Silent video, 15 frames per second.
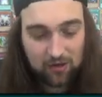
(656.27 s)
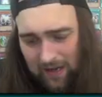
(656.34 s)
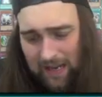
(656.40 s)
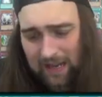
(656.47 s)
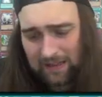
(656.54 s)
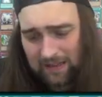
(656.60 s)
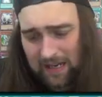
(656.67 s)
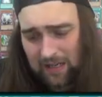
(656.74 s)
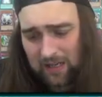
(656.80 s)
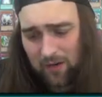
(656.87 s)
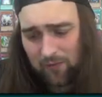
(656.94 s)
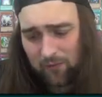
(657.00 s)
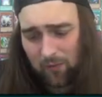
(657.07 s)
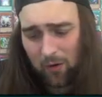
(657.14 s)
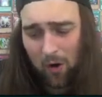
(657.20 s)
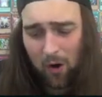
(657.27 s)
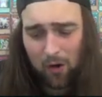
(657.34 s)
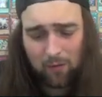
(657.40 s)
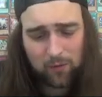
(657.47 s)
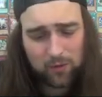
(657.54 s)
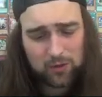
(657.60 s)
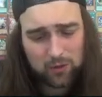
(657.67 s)
Again, thank you for
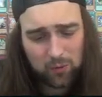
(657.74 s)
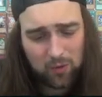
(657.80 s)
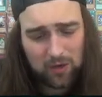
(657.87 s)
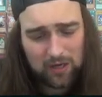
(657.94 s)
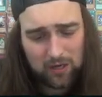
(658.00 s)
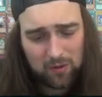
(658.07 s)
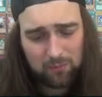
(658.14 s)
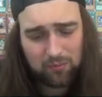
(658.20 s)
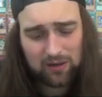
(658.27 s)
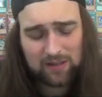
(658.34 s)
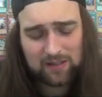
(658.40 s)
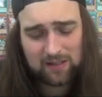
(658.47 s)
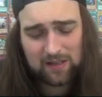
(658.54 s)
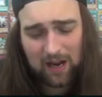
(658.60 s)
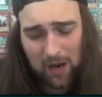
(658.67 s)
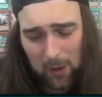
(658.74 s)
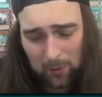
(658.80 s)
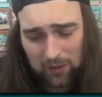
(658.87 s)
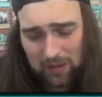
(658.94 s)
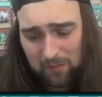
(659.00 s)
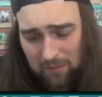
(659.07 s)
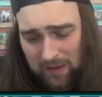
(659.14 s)
all of the joy you bring to not
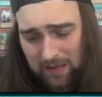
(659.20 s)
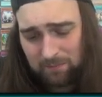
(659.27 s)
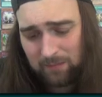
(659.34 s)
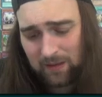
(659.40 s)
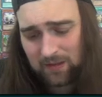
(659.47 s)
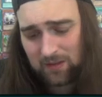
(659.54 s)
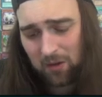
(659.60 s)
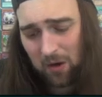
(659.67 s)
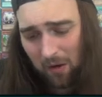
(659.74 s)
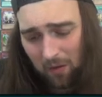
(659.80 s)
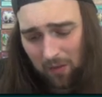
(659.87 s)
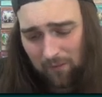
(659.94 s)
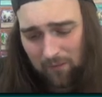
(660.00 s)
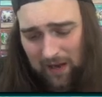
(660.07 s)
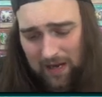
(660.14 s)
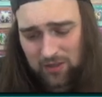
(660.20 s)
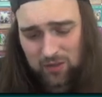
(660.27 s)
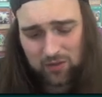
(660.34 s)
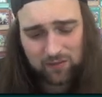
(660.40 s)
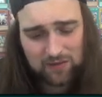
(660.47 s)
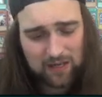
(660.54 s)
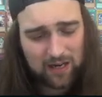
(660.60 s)
only me but to all the
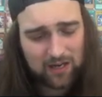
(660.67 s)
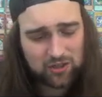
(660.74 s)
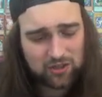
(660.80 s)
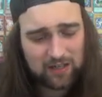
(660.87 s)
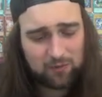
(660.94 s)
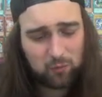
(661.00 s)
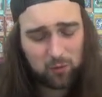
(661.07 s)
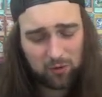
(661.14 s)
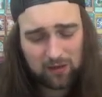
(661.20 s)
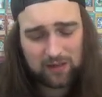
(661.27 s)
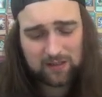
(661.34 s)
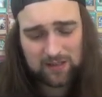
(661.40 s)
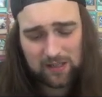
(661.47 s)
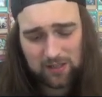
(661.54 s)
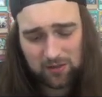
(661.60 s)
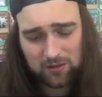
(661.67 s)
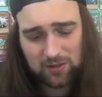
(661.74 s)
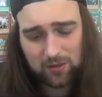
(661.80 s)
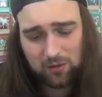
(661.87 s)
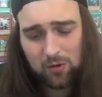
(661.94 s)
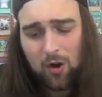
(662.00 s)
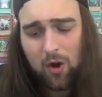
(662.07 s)
fans you've touched and will continue
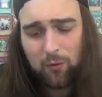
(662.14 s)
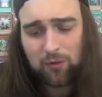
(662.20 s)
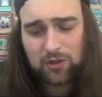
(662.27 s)
to.